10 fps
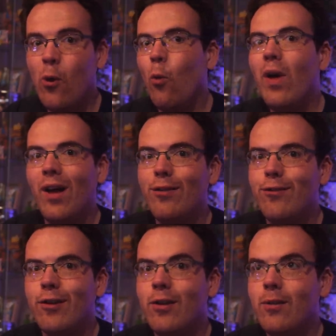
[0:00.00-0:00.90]
or
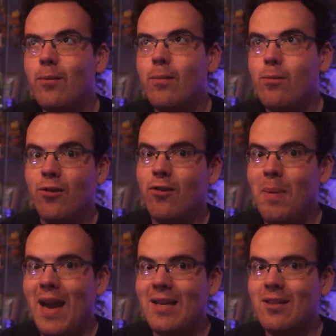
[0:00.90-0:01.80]
worst, just the
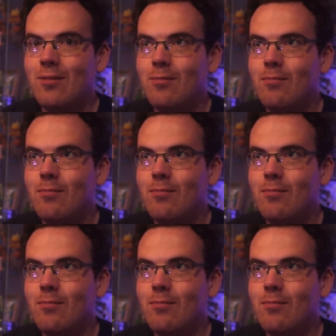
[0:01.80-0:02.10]
bait.